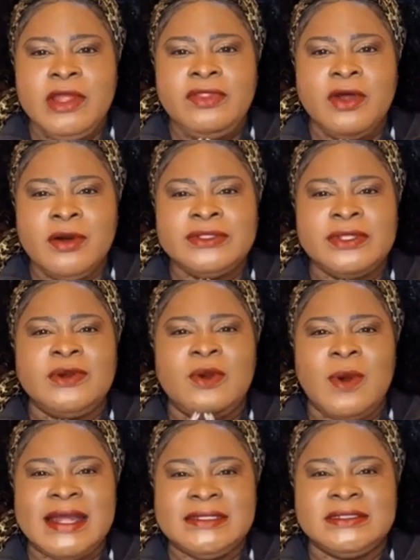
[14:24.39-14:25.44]
Those are the
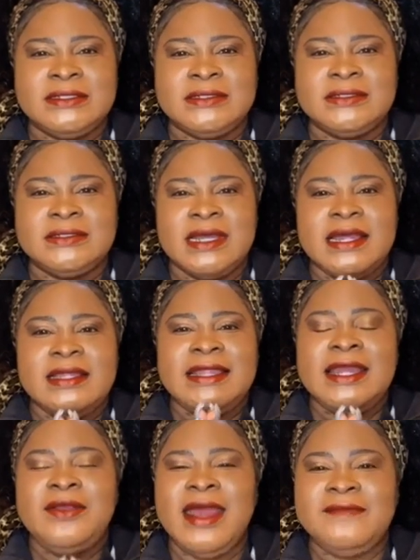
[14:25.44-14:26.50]
questions
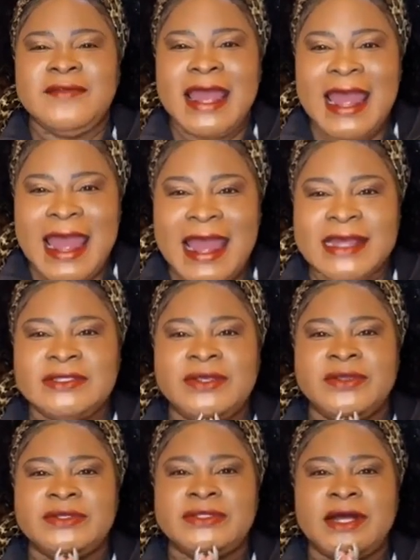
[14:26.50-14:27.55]
that you have to ask
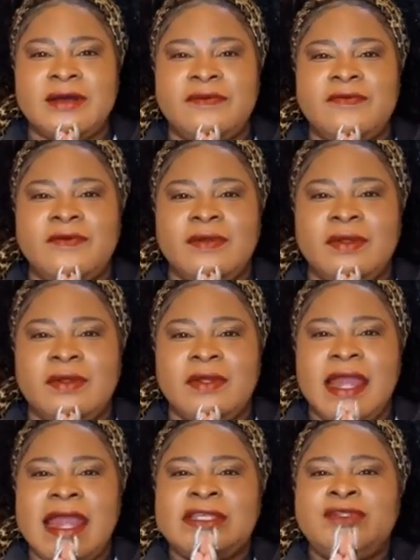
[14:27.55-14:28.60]
yourself
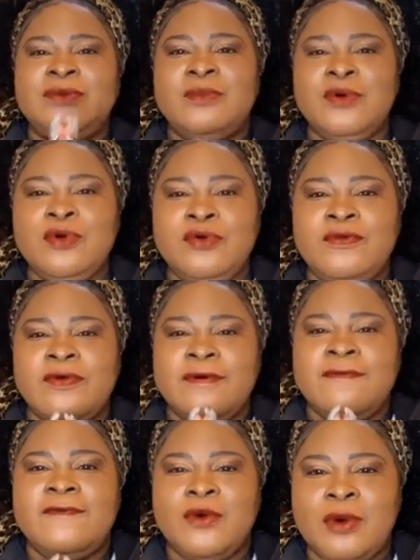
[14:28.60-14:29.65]
as you move
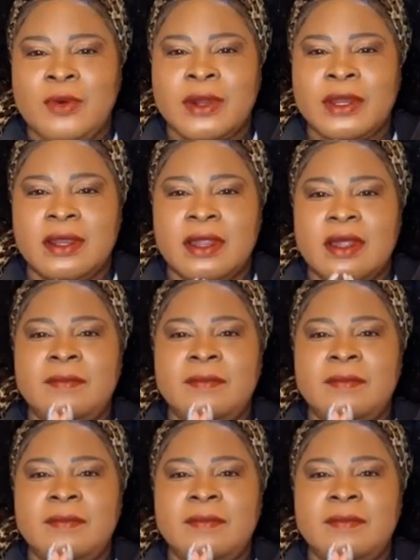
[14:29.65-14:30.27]
forward.